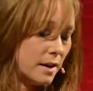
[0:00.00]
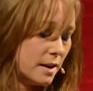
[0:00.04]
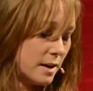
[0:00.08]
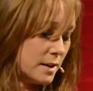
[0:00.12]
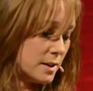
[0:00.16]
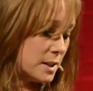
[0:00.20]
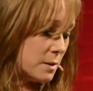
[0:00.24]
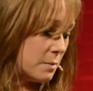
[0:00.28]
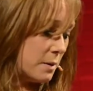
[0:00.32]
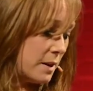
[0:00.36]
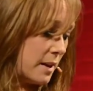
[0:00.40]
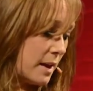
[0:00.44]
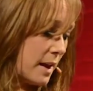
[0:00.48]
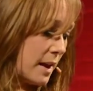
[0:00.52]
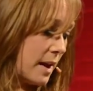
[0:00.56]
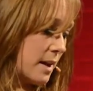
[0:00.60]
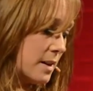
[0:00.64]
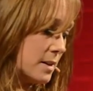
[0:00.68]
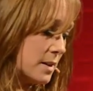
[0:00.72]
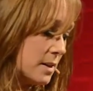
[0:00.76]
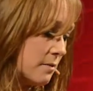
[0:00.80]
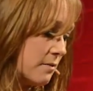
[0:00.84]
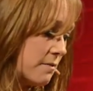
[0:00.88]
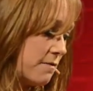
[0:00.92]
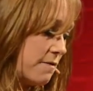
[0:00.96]
and to be the
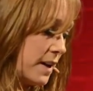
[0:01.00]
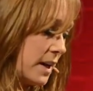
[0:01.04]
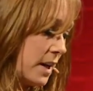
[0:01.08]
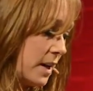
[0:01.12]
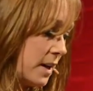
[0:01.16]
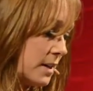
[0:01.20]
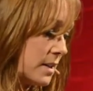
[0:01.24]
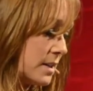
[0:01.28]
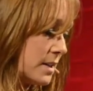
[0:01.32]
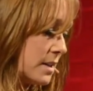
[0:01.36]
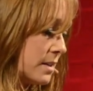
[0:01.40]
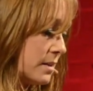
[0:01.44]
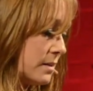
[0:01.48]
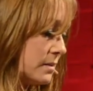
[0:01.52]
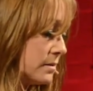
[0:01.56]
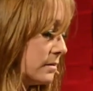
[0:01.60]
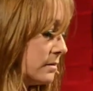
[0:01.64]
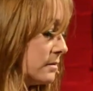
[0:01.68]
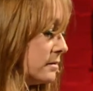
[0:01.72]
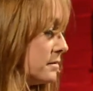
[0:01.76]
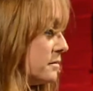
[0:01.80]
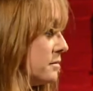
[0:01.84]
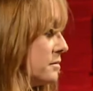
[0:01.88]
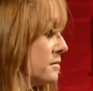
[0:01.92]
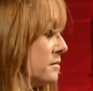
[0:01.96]
hands and feet
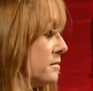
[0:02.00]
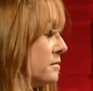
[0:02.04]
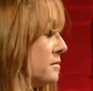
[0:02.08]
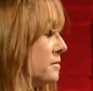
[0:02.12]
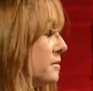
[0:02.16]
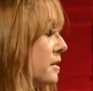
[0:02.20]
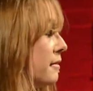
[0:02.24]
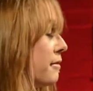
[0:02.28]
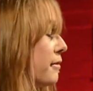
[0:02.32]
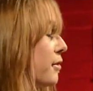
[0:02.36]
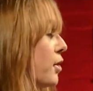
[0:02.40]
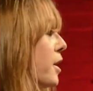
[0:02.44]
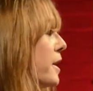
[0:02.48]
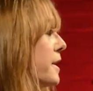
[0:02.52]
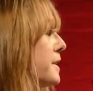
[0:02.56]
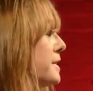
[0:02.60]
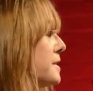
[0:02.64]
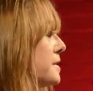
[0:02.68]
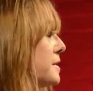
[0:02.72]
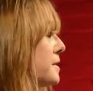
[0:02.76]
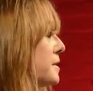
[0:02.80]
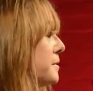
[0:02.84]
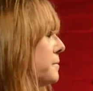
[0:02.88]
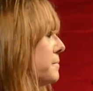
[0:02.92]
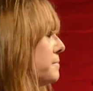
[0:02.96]
of
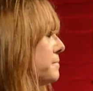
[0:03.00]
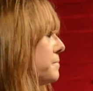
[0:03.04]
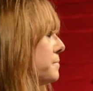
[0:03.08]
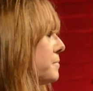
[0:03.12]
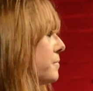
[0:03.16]
Christ.